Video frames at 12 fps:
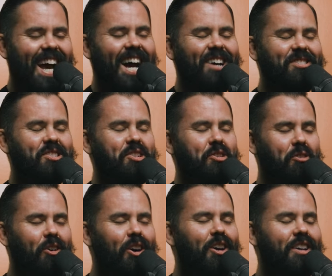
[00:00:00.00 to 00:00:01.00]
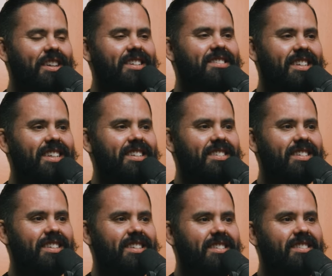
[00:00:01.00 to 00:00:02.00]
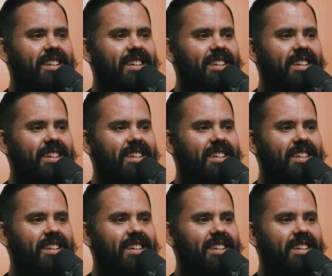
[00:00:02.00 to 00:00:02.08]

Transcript: how strong no, I think this I tendency is. I